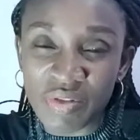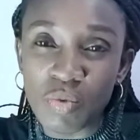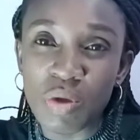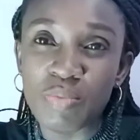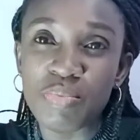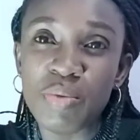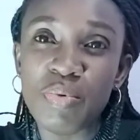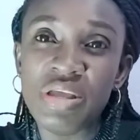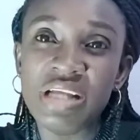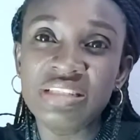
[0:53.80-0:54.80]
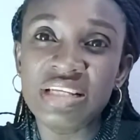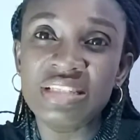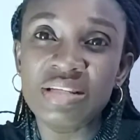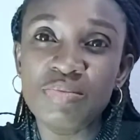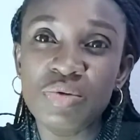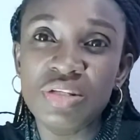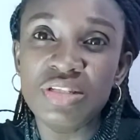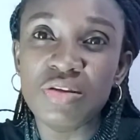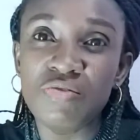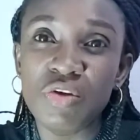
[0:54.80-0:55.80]
When people hear
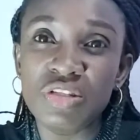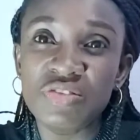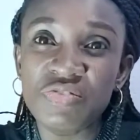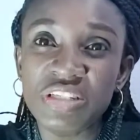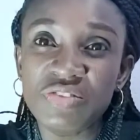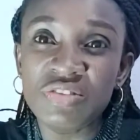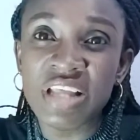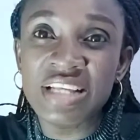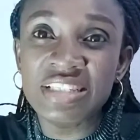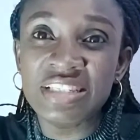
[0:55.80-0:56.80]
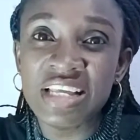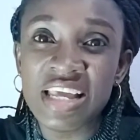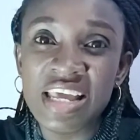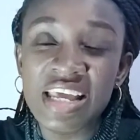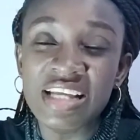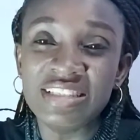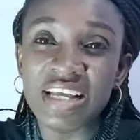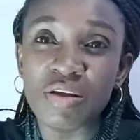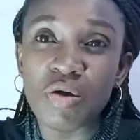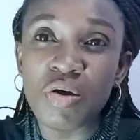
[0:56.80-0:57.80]
testimonies of God's faithfulness, it
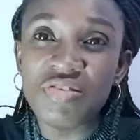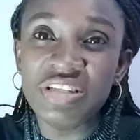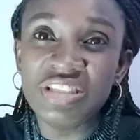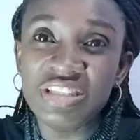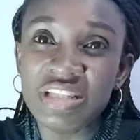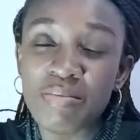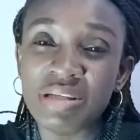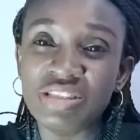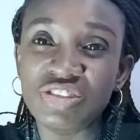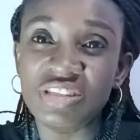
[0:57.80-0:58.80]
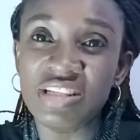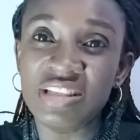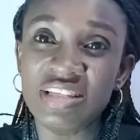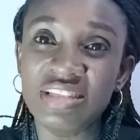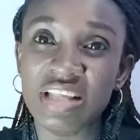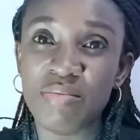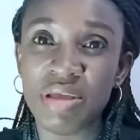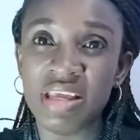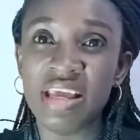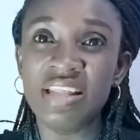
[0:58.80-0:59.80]
encourages them and strengthens them
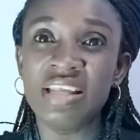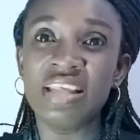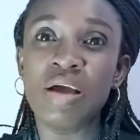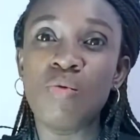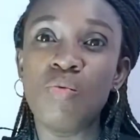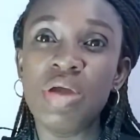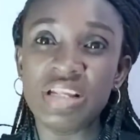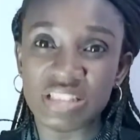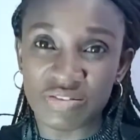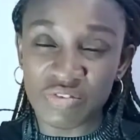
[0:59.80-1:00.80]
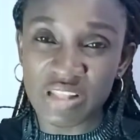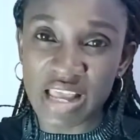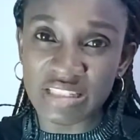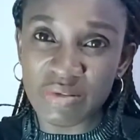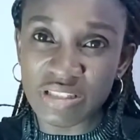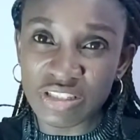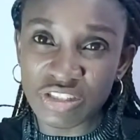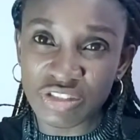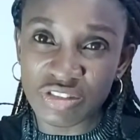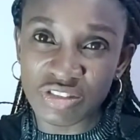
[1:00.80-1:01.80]
again in their weights for their
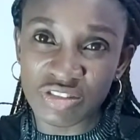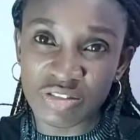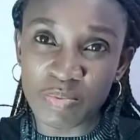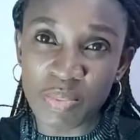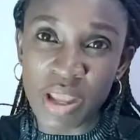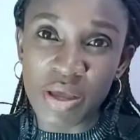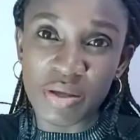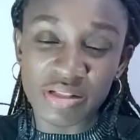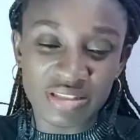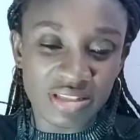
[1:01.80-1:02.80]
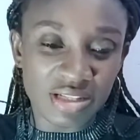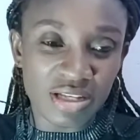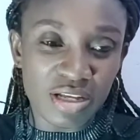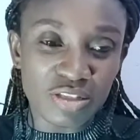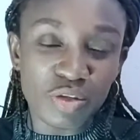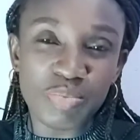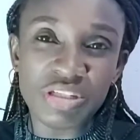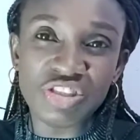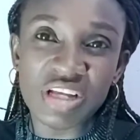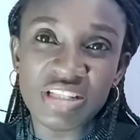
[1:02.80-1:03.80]
expectations. You understand? So
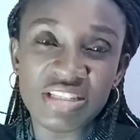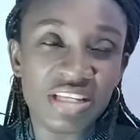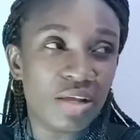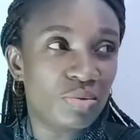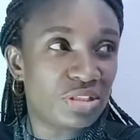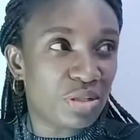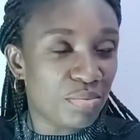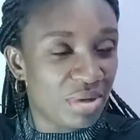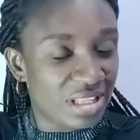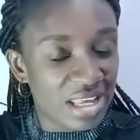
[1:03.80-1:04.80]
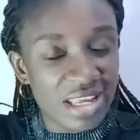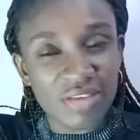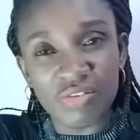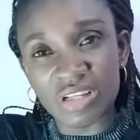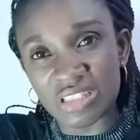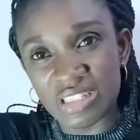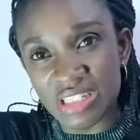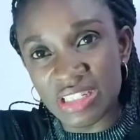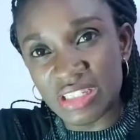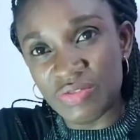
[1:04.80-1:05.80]
please share this with somebody if you're
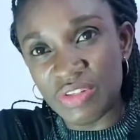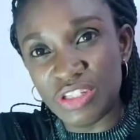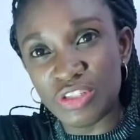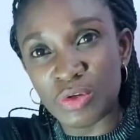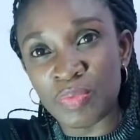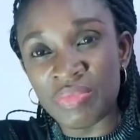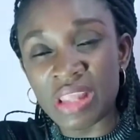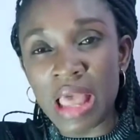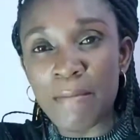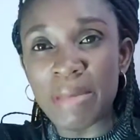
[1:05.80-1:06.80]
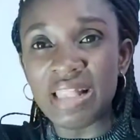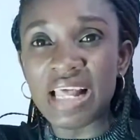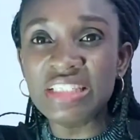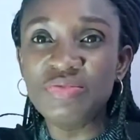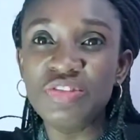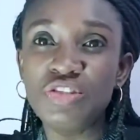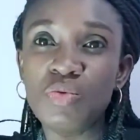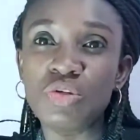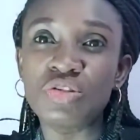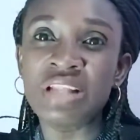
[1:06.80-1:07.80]
seeing this video. My last video
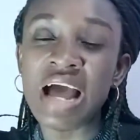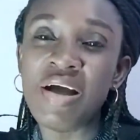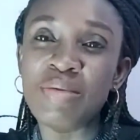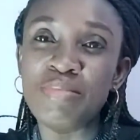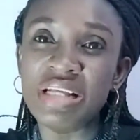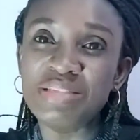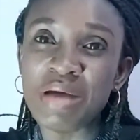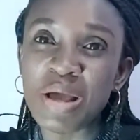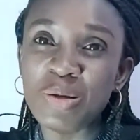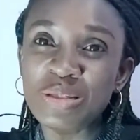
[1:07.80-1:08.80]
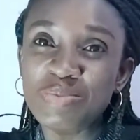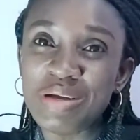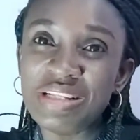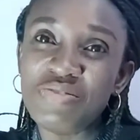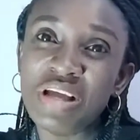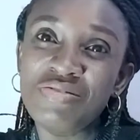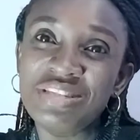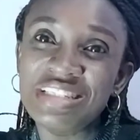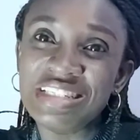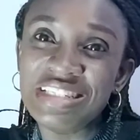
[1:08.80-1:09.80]
was on how I met my husband. If you haven't
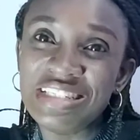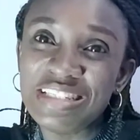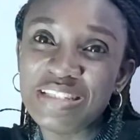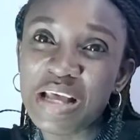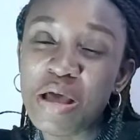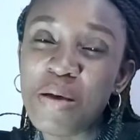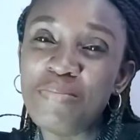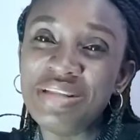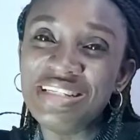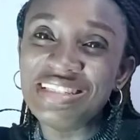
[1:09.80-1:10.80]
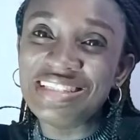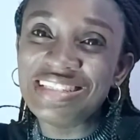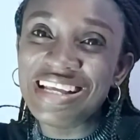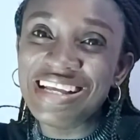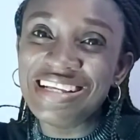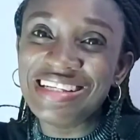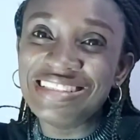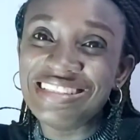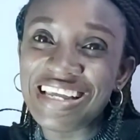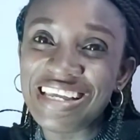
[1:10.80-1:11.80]
seen it, please
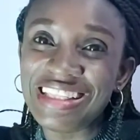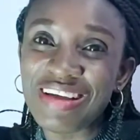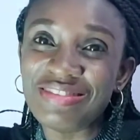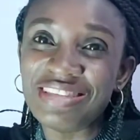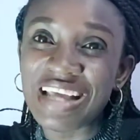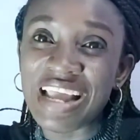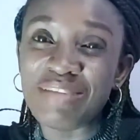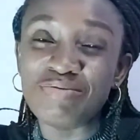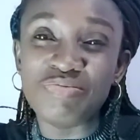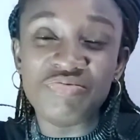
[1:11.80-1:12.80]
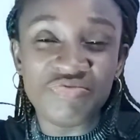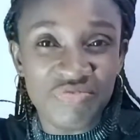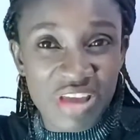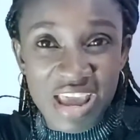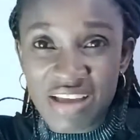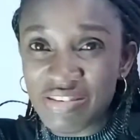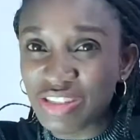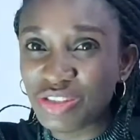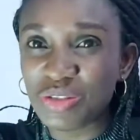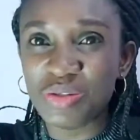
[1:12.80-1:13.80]
check it out. I am very
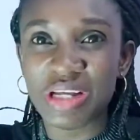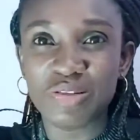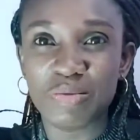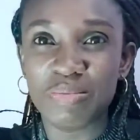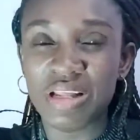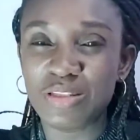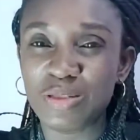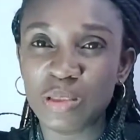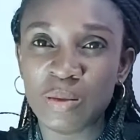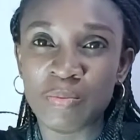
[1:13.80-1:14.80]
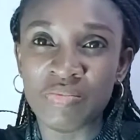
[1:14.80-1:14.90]
sure that it will bless you,